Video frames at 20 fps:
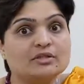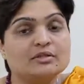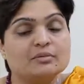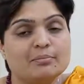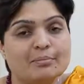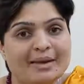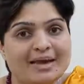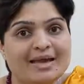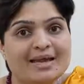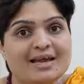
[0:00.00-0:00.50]

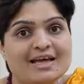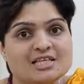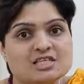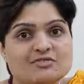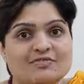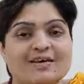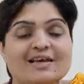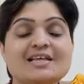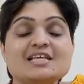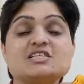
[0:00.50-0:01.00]
male
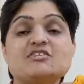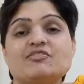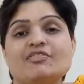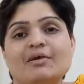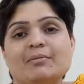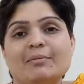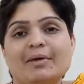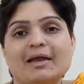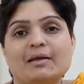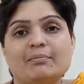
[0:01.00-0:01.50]
as well as
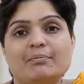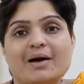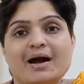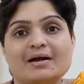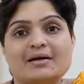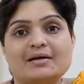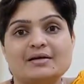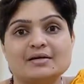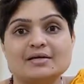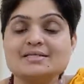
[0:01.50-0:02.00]
female
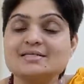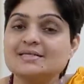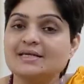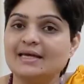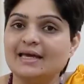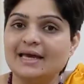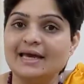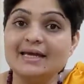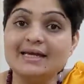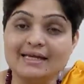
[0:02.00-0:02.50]
partners
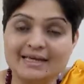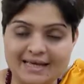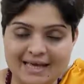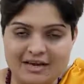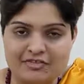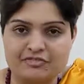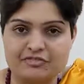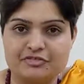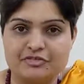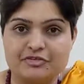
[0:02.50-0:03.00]
in
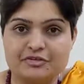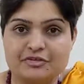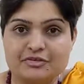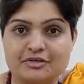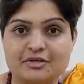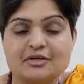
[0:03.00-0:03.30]
depth.